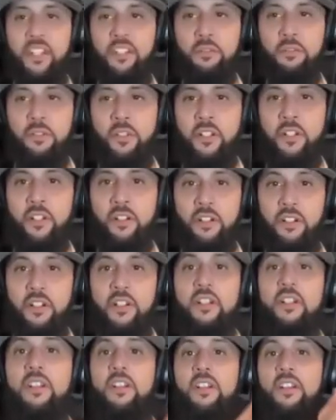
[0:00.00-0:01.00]
year,
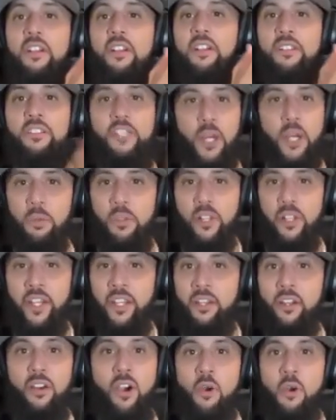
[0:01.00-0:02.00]
double A
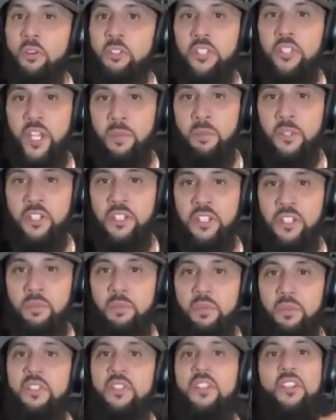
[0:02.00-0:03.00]
almost championship,
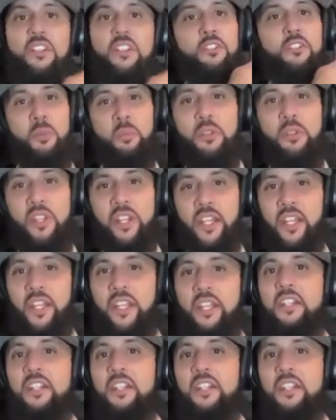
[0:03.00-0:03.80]
triple A,